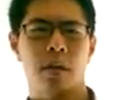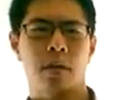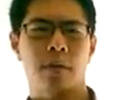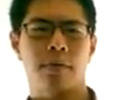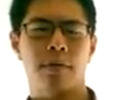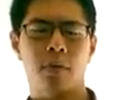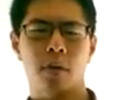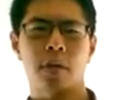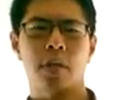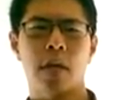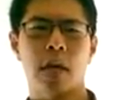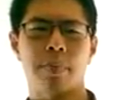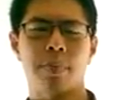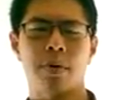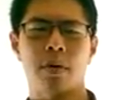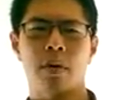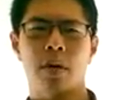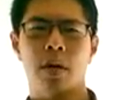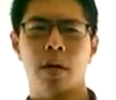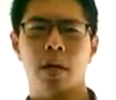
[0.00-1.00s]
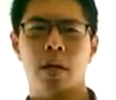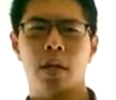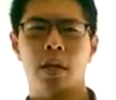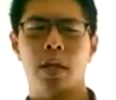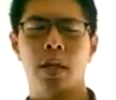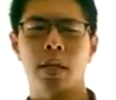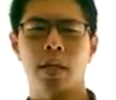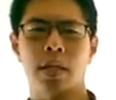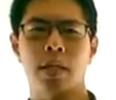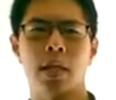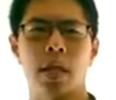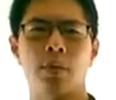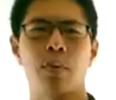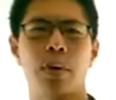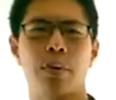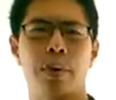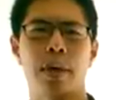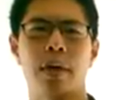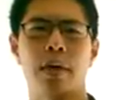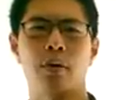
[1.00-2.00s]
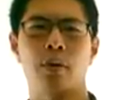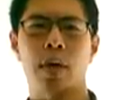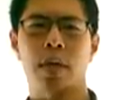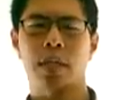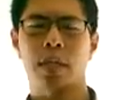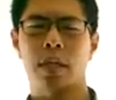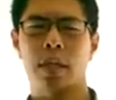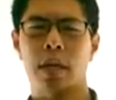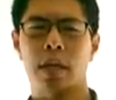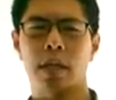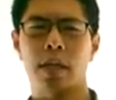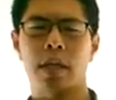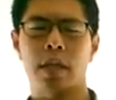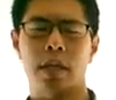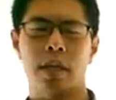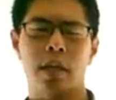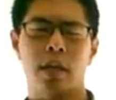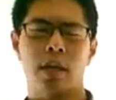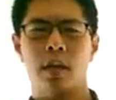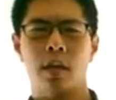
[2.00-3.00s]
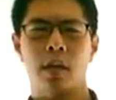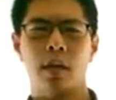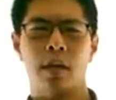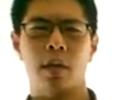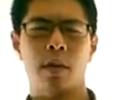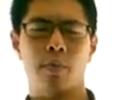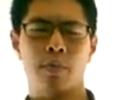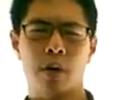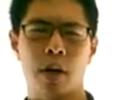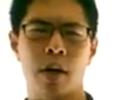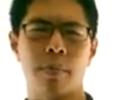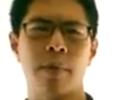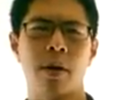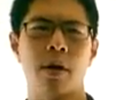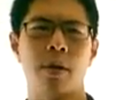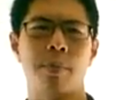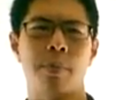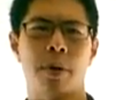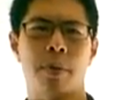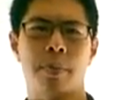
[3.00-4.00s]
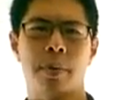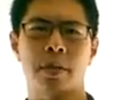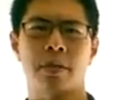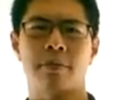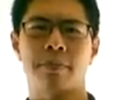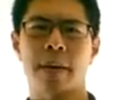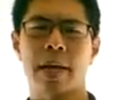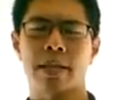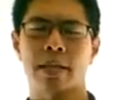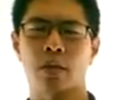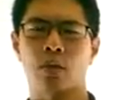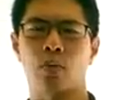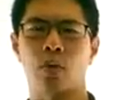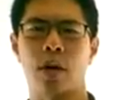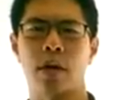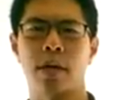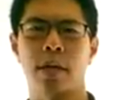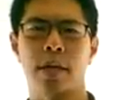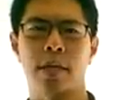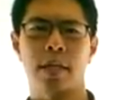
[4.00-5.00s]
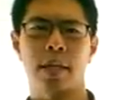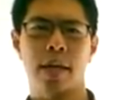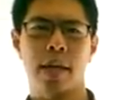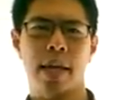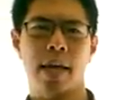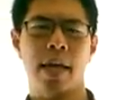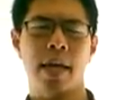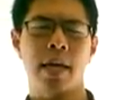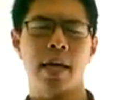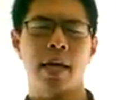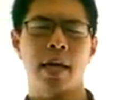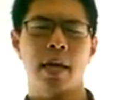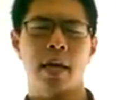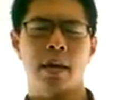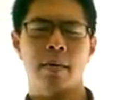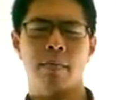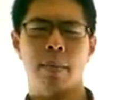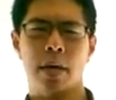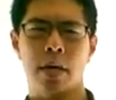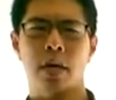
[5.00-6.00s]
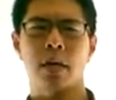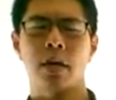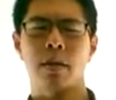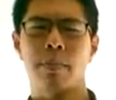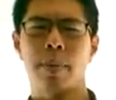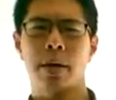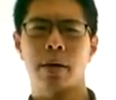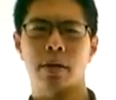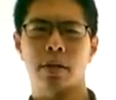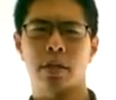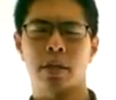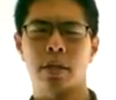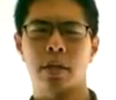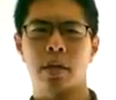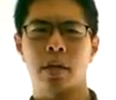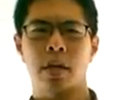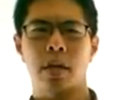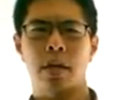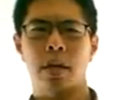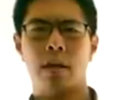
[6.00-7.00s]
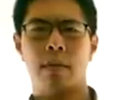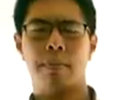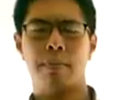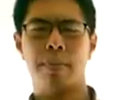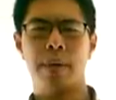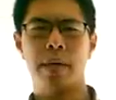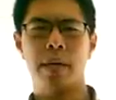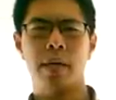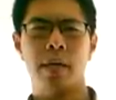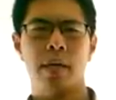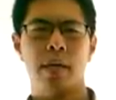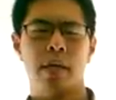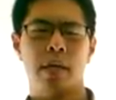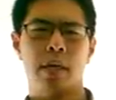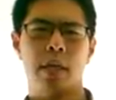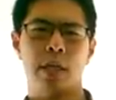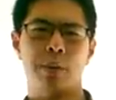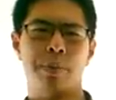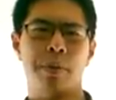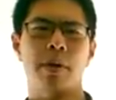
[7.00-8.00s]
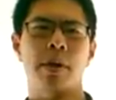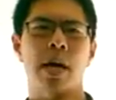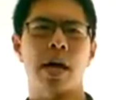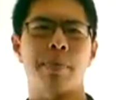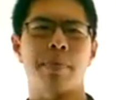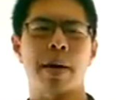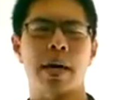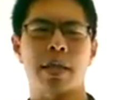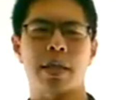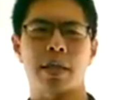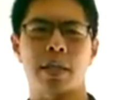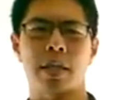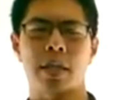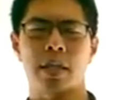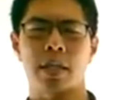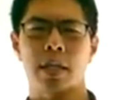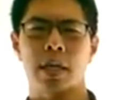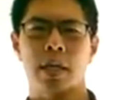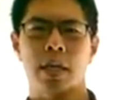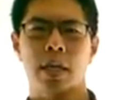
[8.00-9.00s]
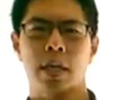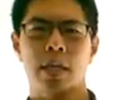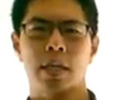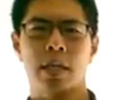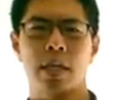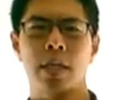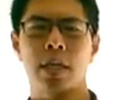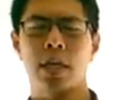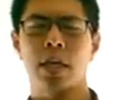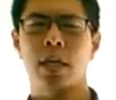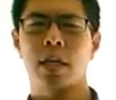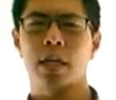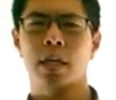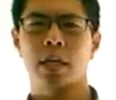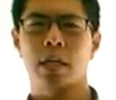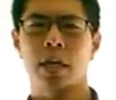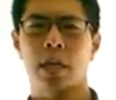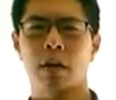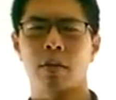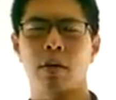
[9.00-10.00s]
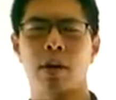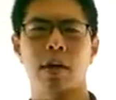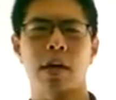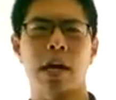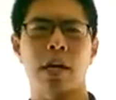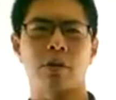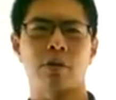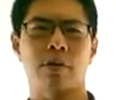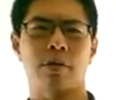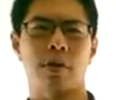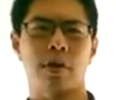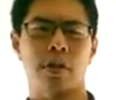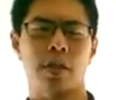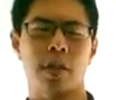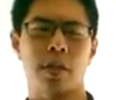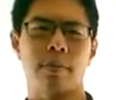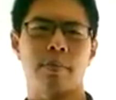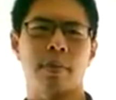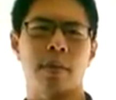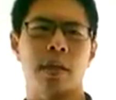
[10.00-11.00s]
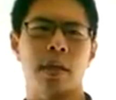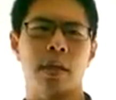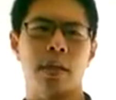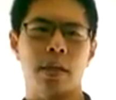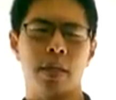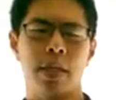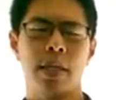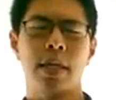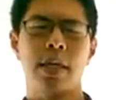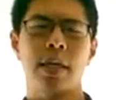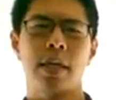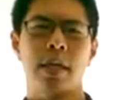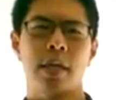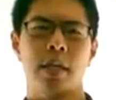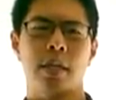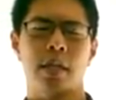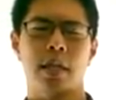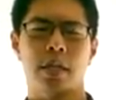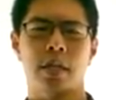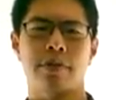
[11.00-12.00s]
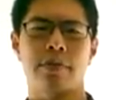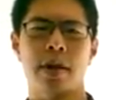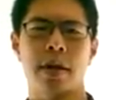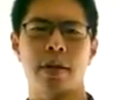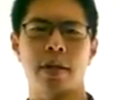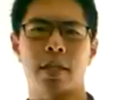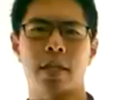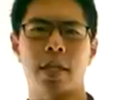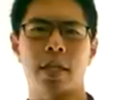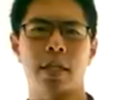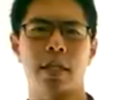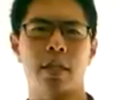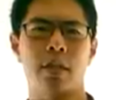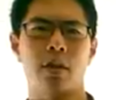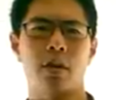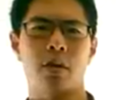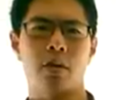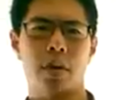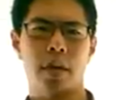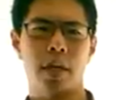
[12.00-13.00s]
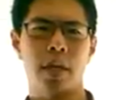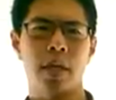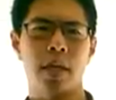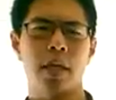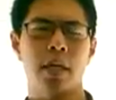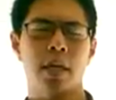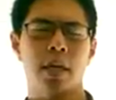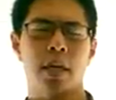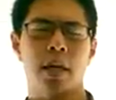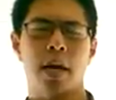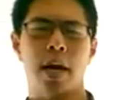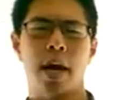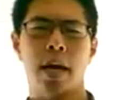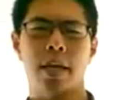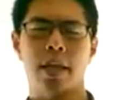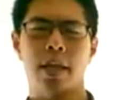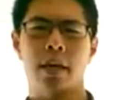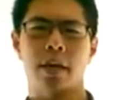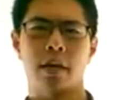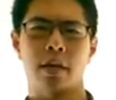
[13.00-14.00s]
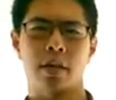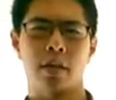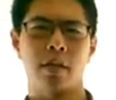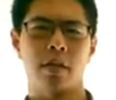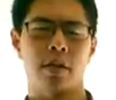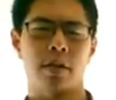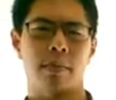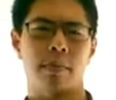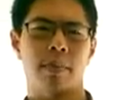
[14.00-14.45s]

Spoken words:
For example, let's say we read a question like this. The primary purpose of passage 1 is to A. Make a comparison, B. Dispute a hypothesis, C. Settle a controversy, D. Justify a distinction, or E. Highlight a concern.